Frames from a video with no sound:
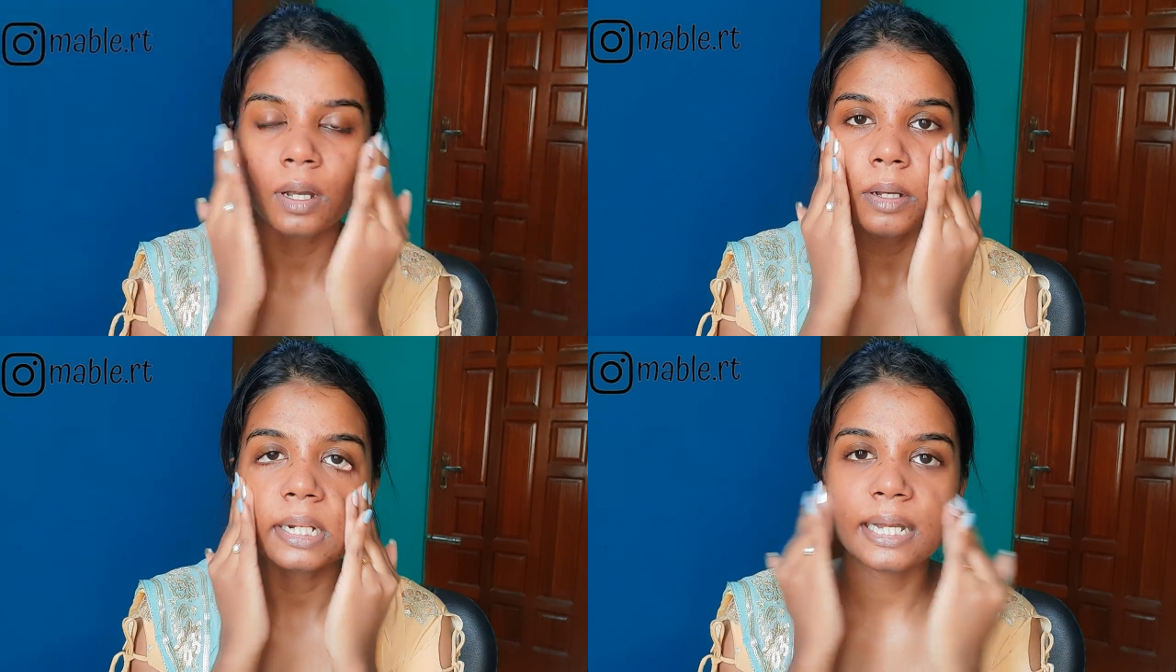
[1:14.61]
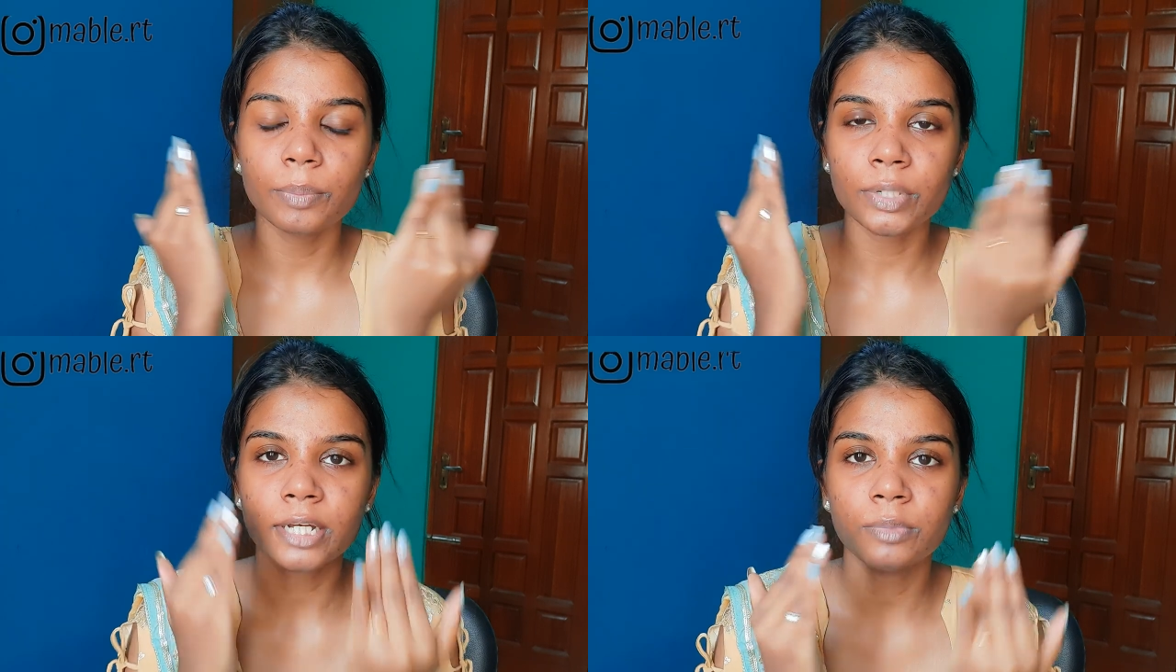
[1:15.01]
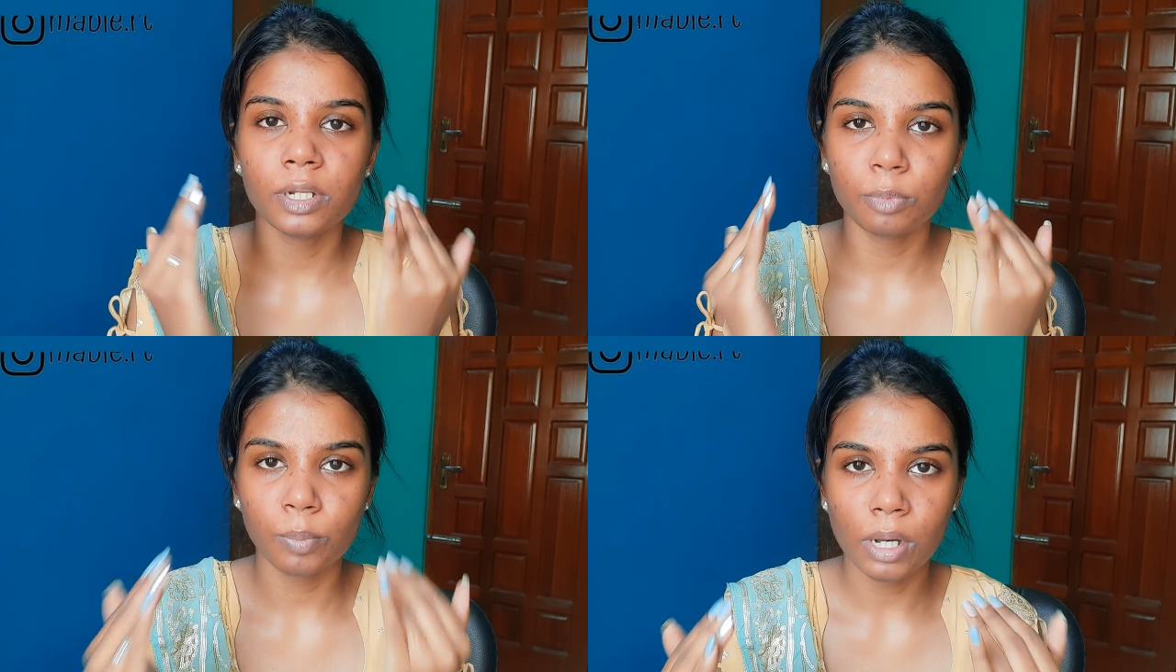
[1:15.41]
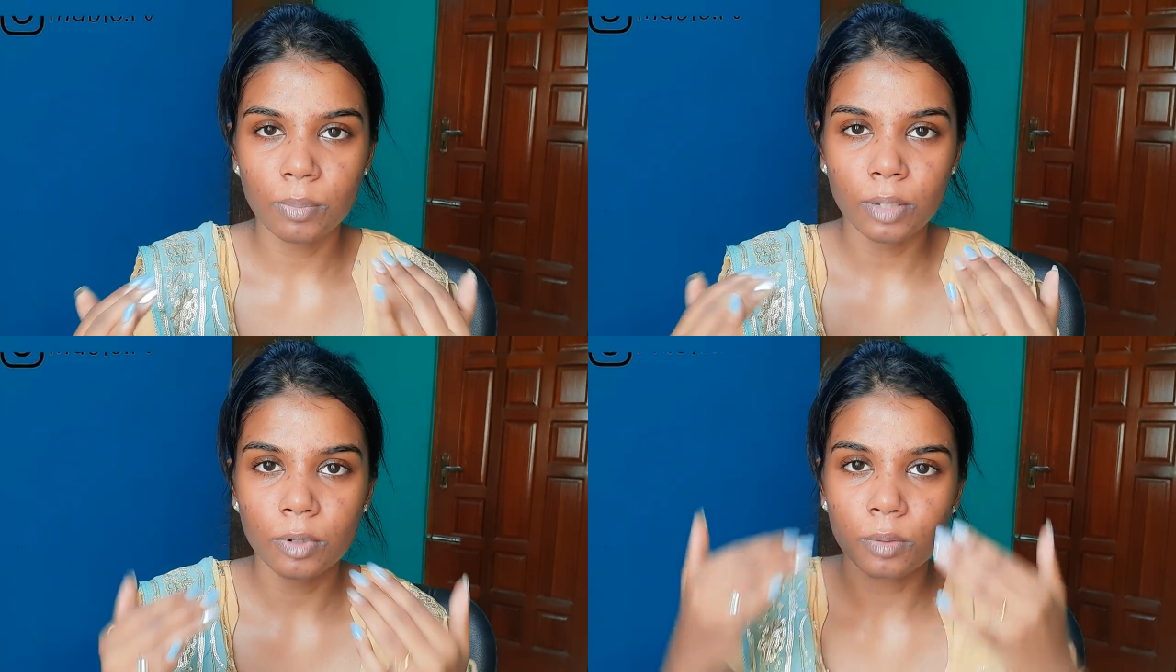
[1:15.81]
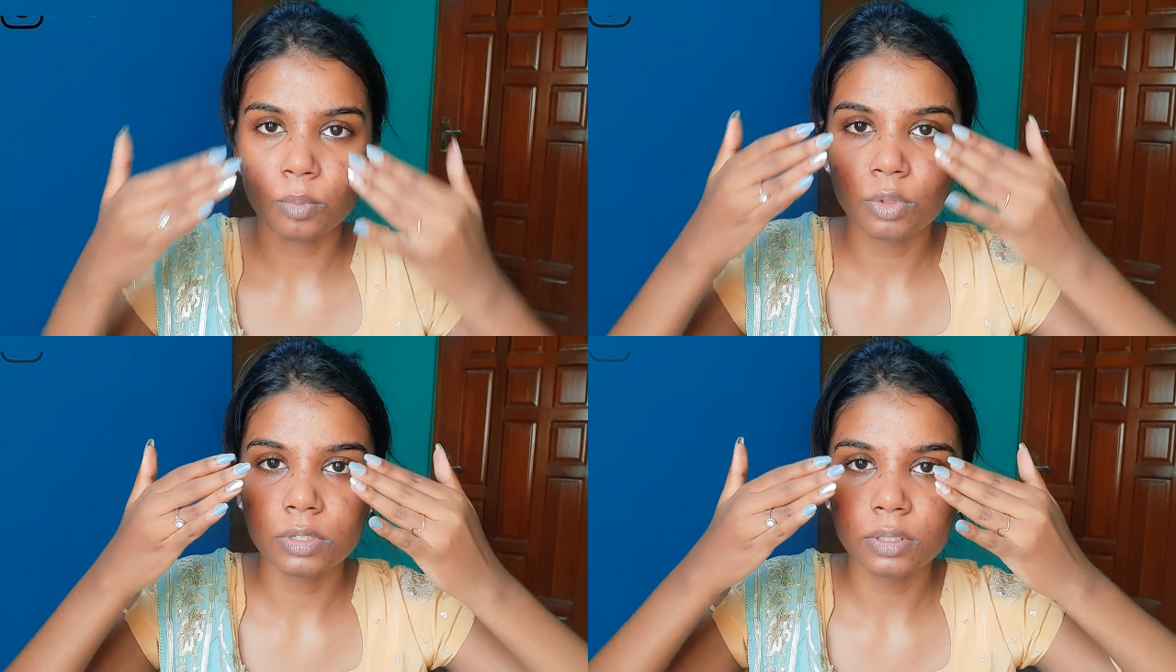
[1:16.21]
the primer, you apply
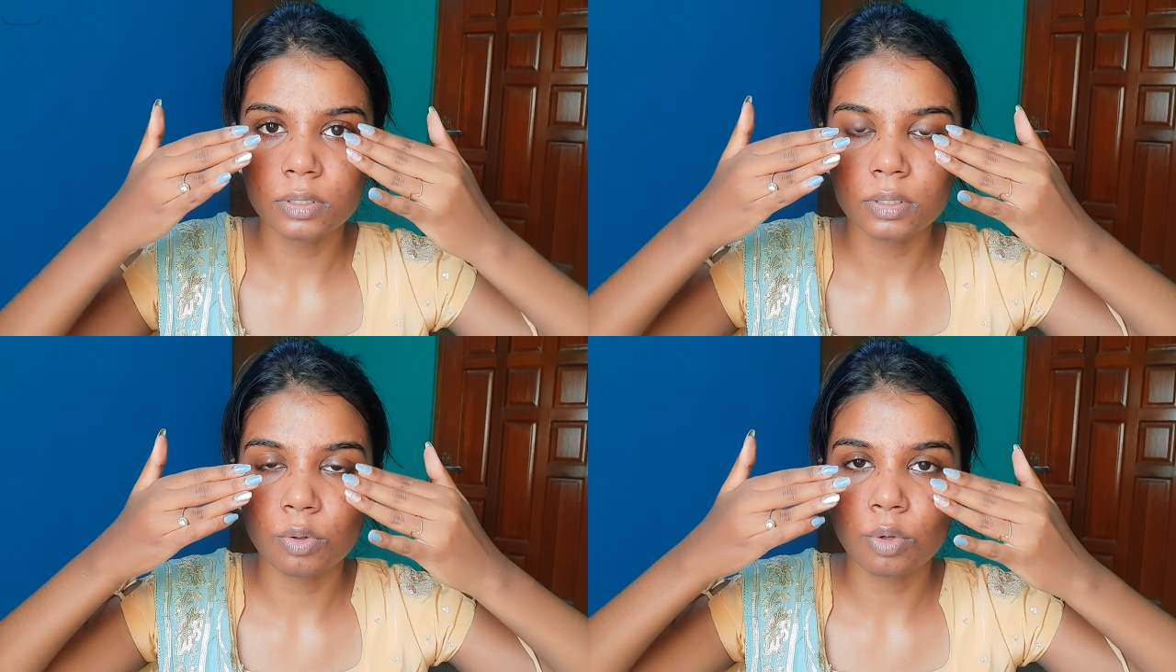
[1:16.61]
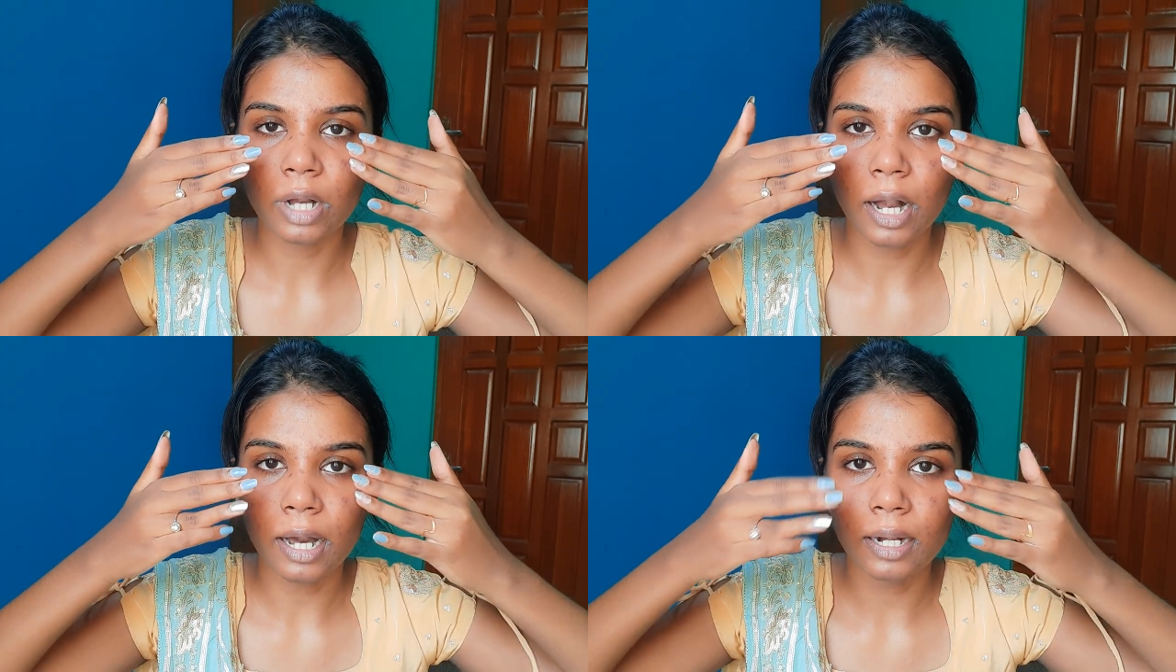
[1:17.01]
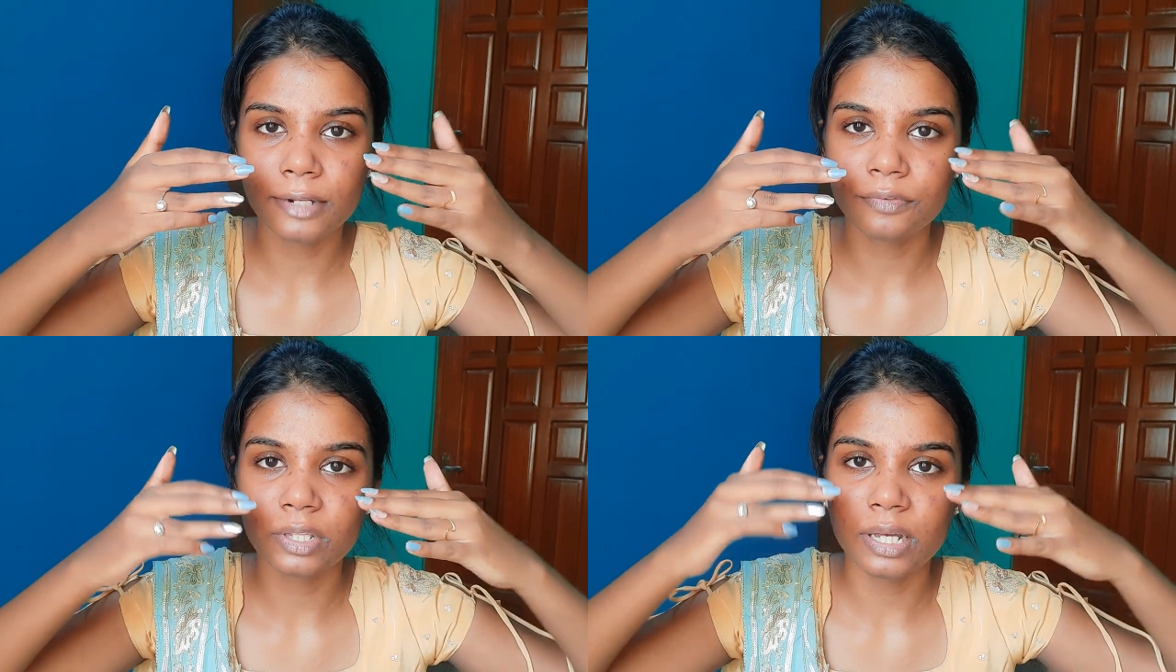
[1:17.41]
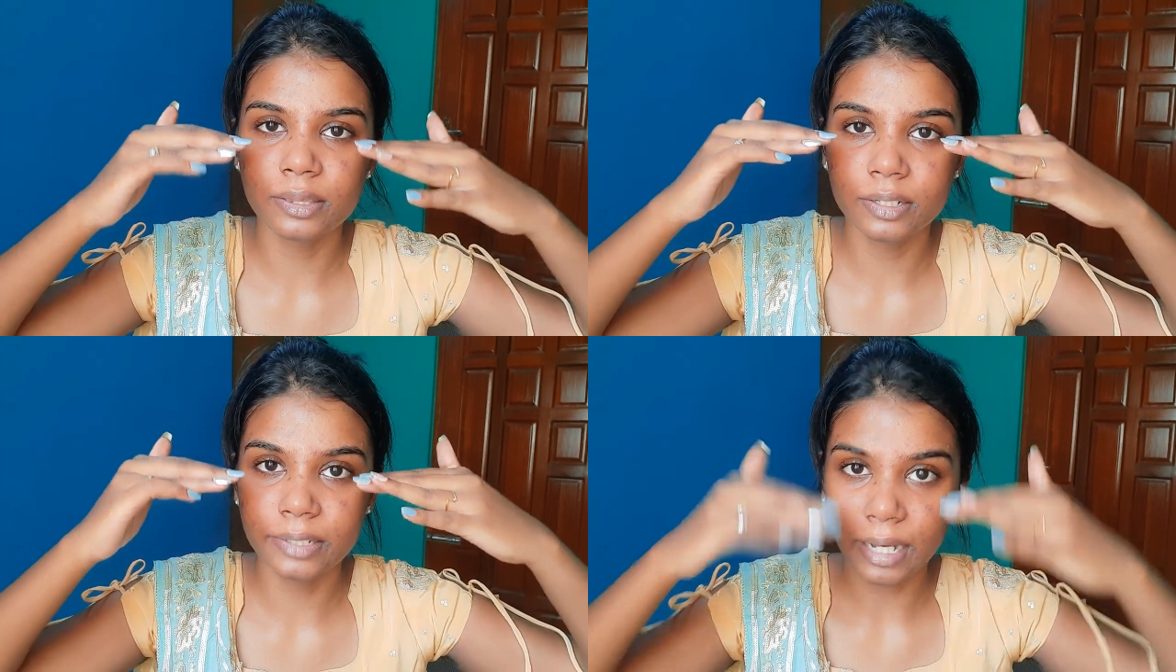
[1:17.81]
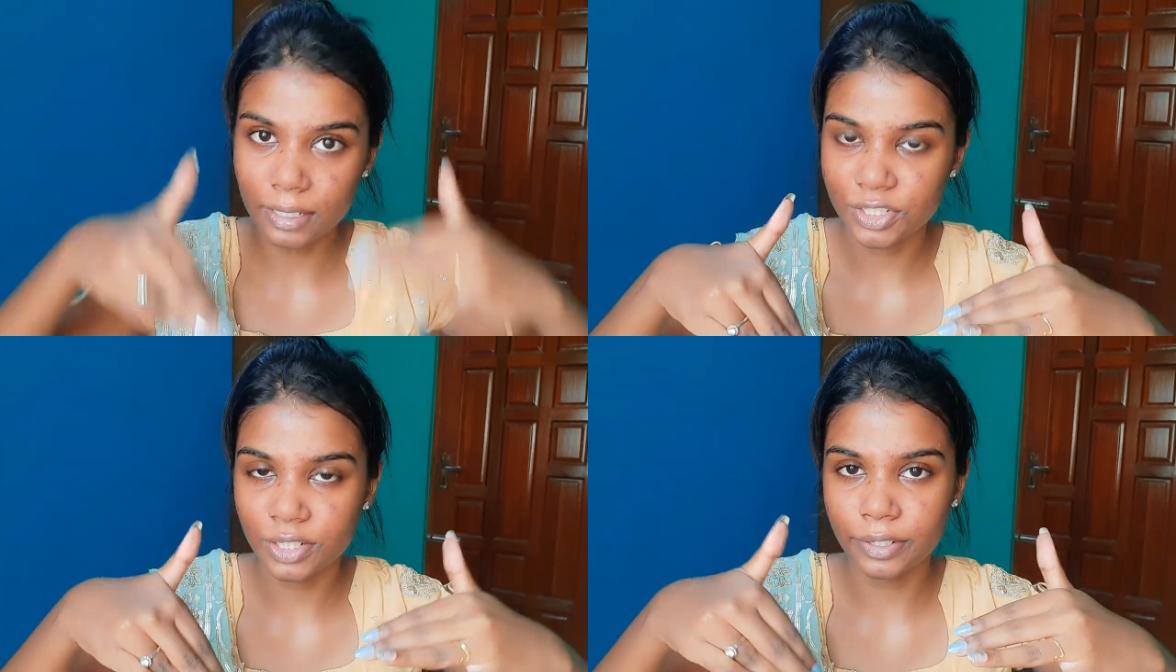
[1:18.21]
your hairline in the
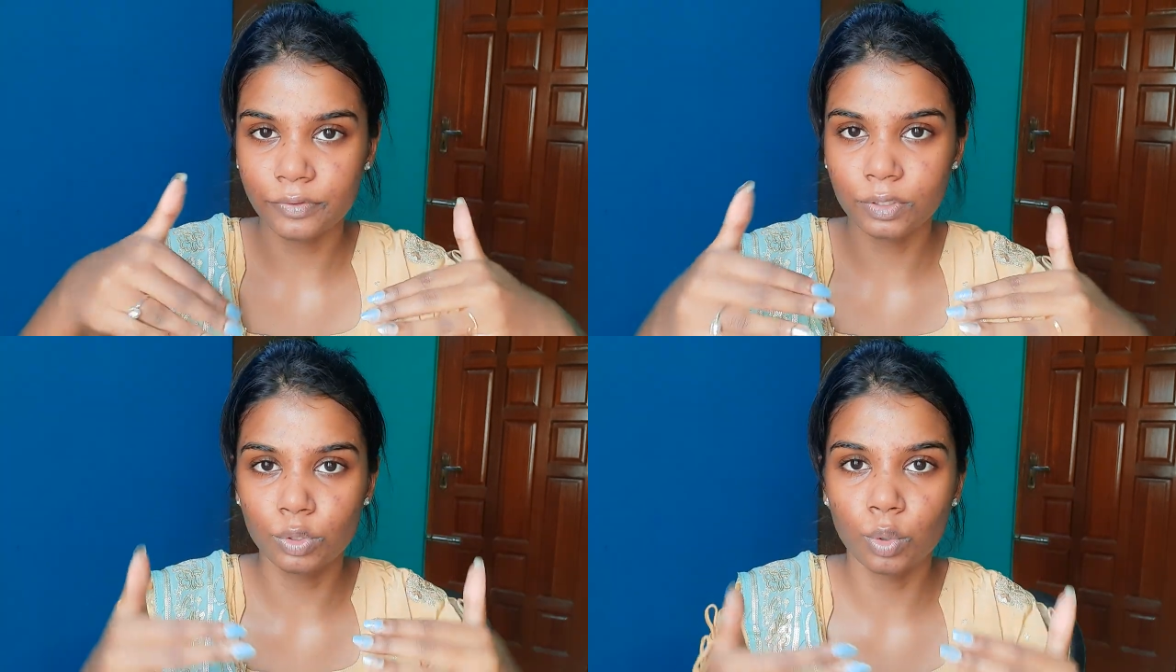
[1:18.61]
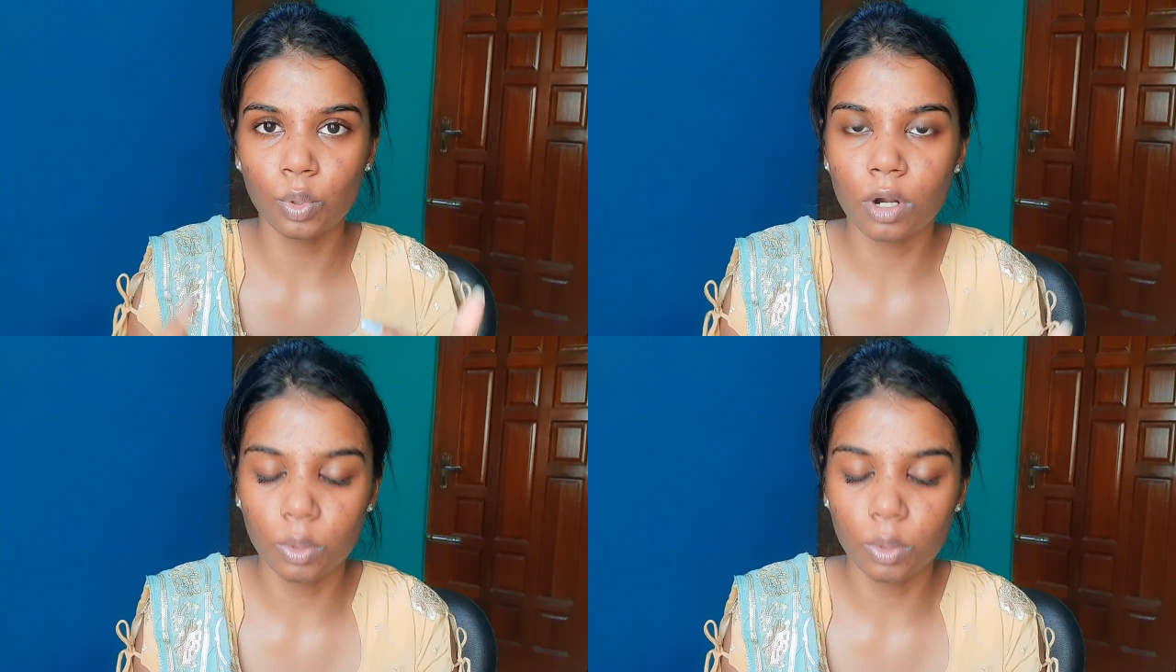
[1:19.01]
direction you grow.